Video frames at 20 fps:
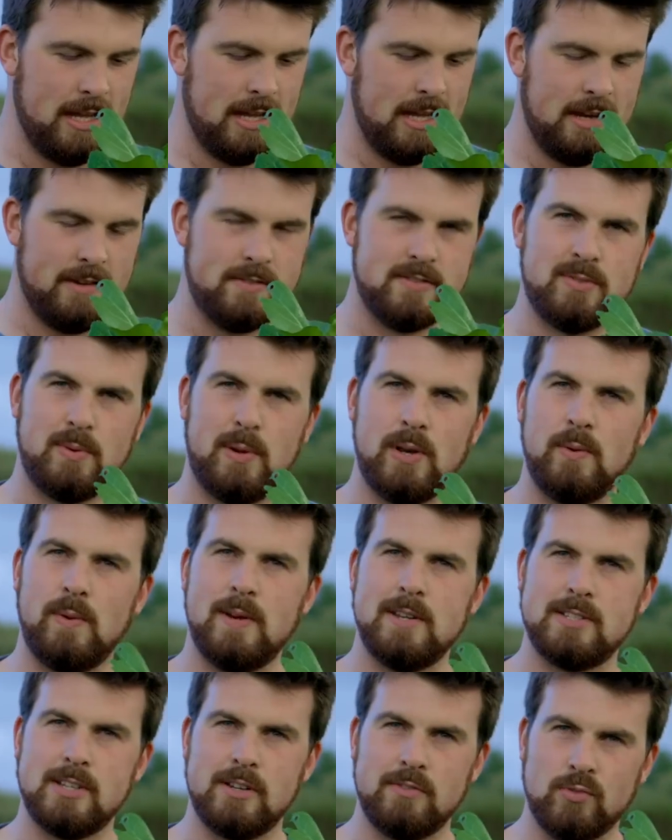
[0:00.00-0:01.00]
that it gives when you
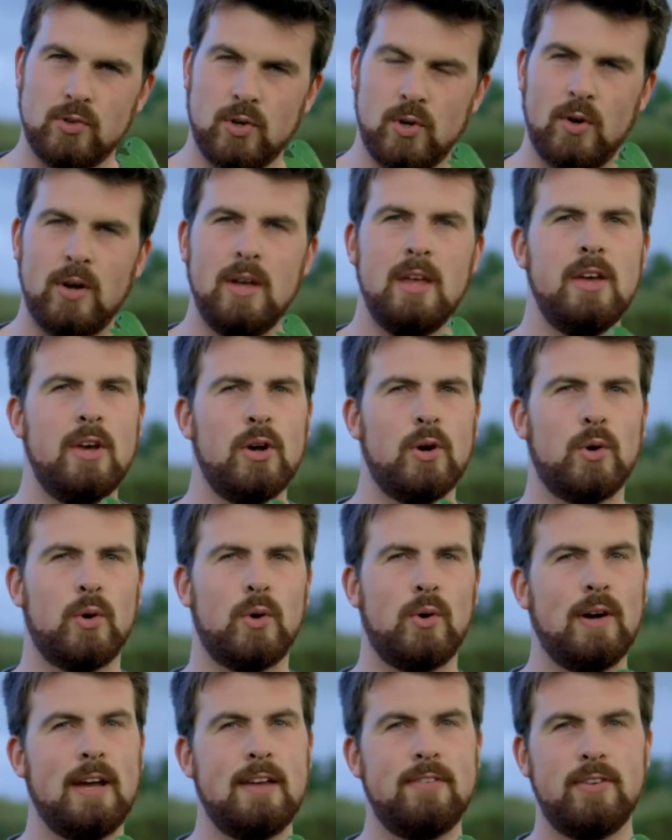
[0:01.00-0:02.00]
eat it raw,
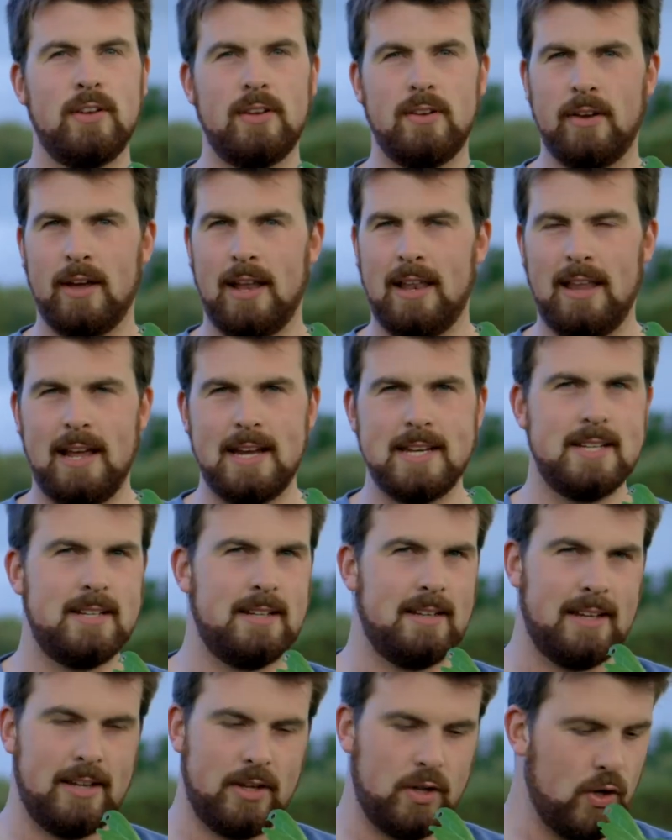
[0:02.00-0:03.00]
or if you
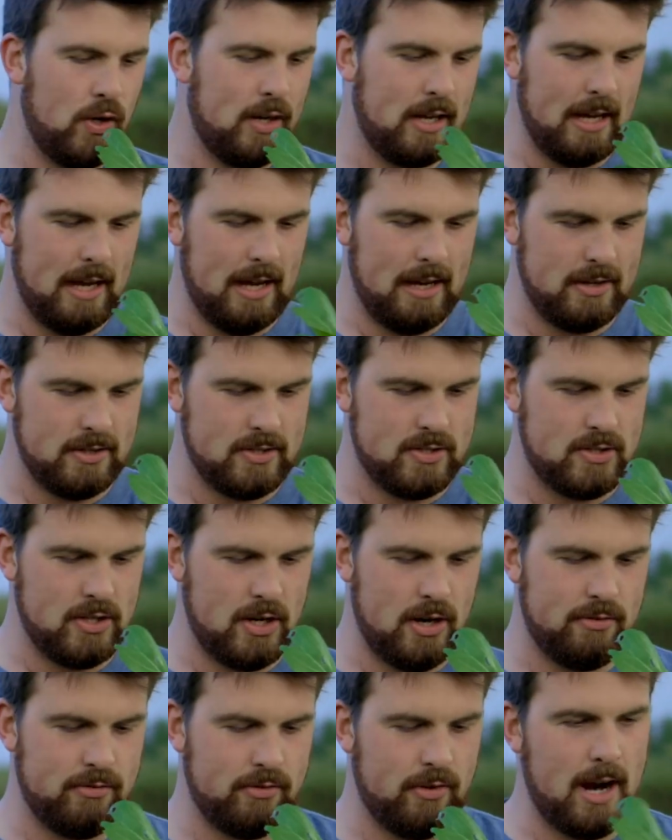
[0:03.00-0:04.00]
lightly cook it in a
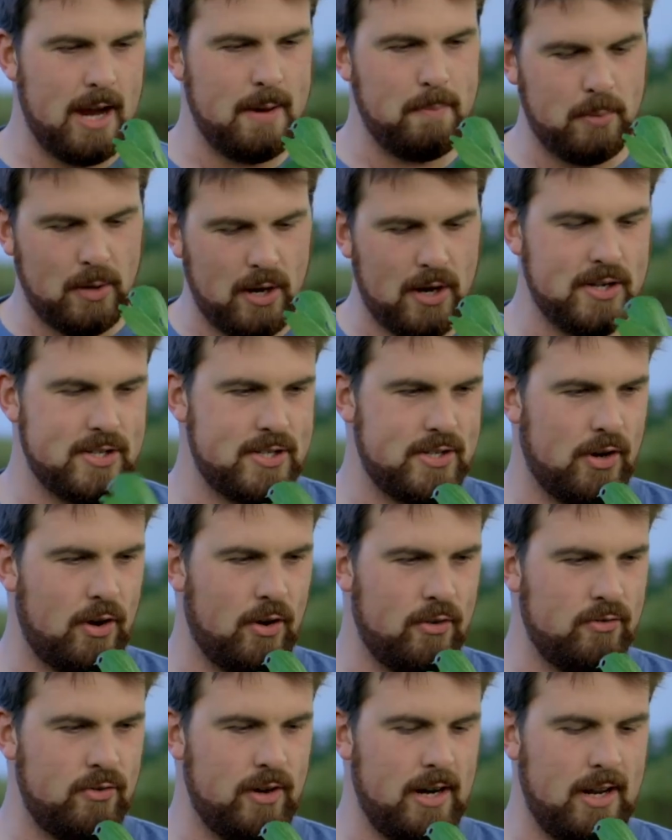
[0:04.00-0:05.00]
stir fry, blast it
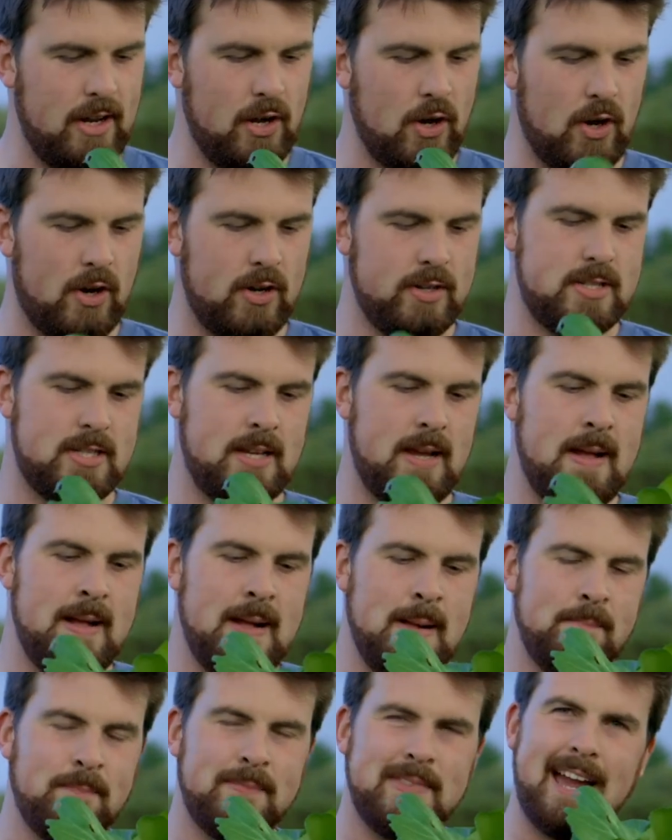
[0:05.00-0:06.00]
on really hot.
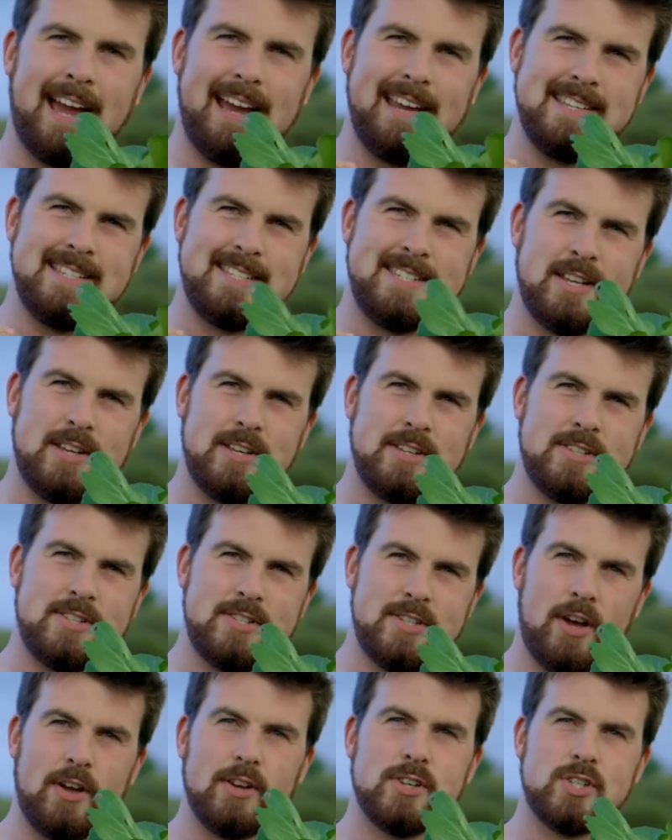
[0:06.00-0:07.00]
That is
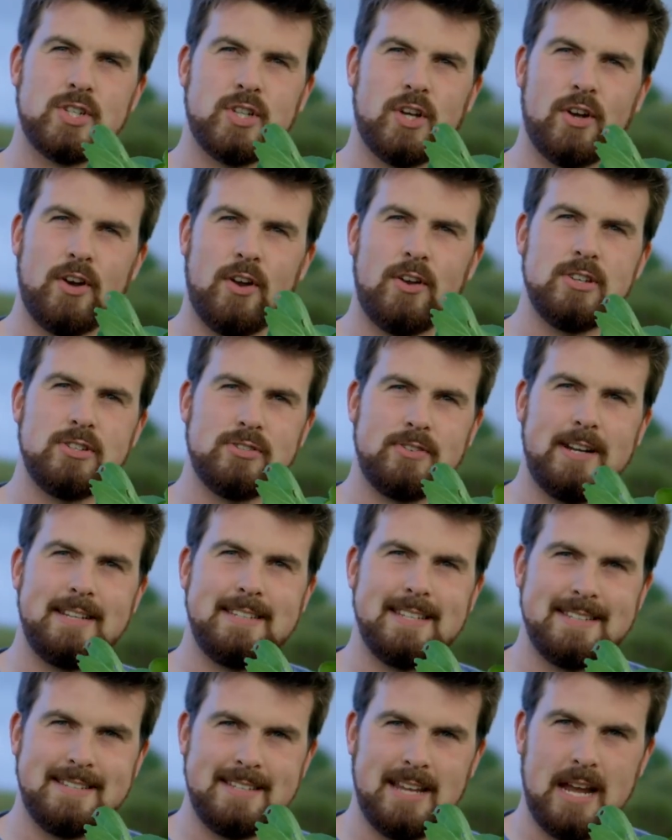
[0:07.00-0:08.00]
such an
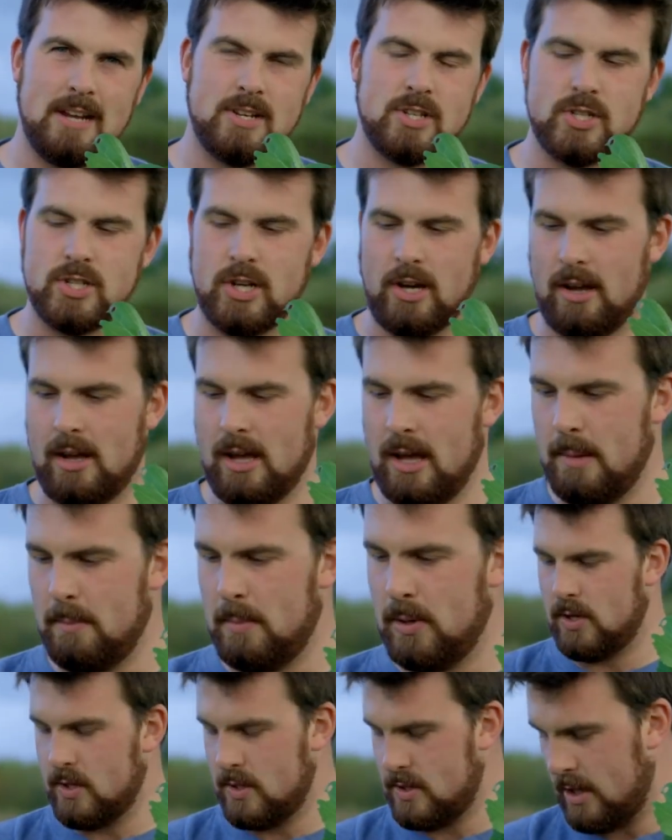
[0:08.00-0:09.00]
underrated texture
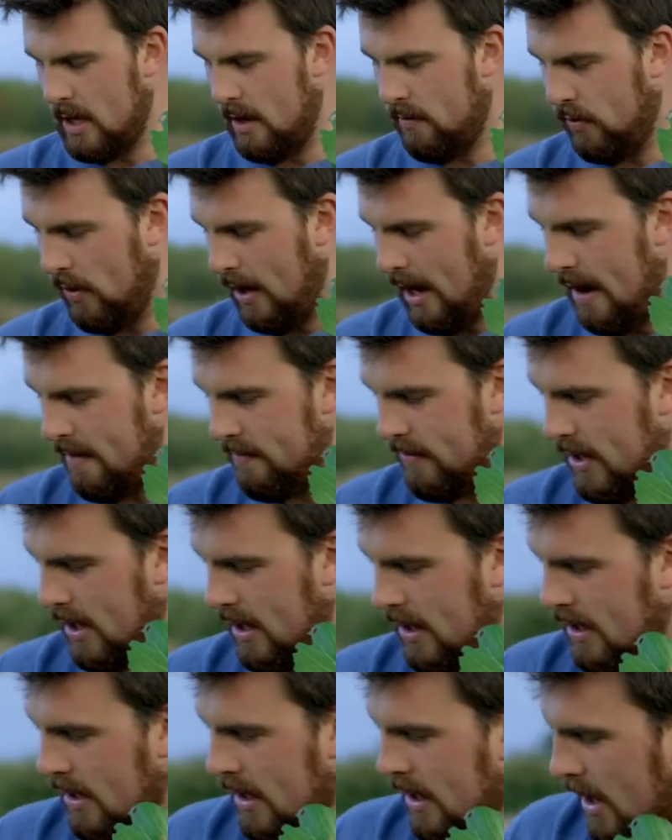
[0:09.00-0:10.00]
because if you're
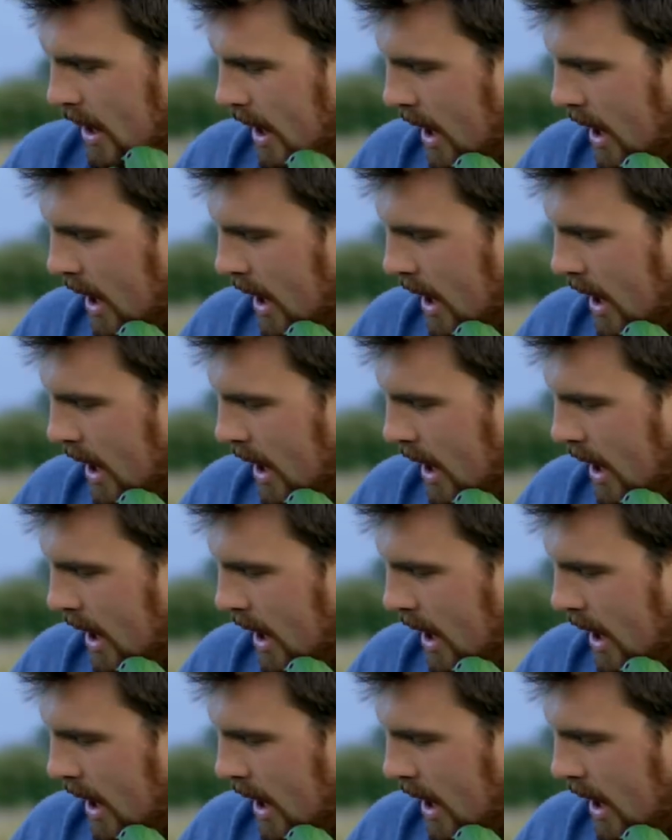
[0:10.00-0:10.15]
having